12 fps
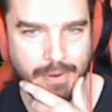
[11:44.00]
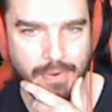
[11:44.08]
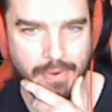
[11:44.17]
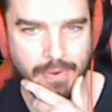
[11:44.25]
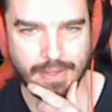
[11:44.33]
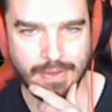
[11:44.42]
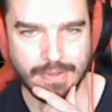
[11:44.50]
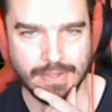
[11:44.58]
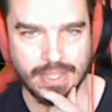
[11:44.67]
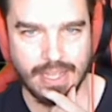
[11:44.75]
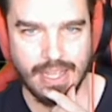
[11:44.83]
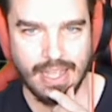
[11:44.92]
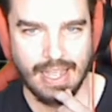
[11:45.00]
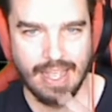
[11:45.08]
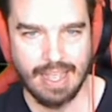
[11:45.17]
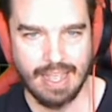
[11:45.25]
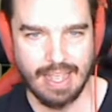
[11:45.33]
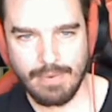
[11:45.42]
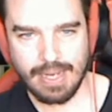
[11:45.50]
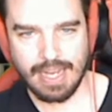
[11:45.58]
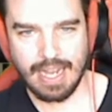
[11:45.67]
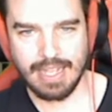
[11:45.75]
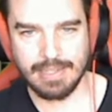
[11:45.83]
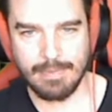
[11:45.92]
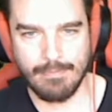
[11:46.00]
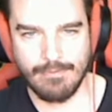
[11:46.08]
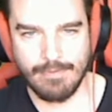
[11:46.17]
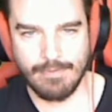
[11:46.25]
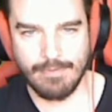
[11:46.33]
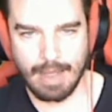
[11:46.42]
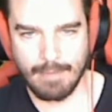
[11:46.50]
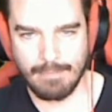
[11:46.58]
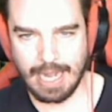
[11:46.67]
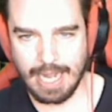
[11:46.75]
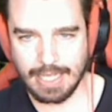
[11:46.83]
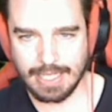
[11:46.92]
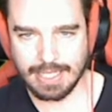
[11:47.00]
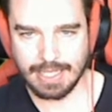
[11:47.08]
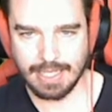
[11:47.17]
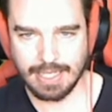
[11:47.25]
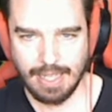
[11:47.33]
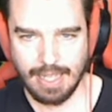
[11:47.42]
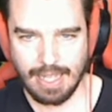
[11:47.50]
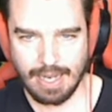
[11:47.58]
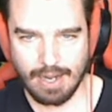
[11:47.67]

both of those. And we got some uh, pots and a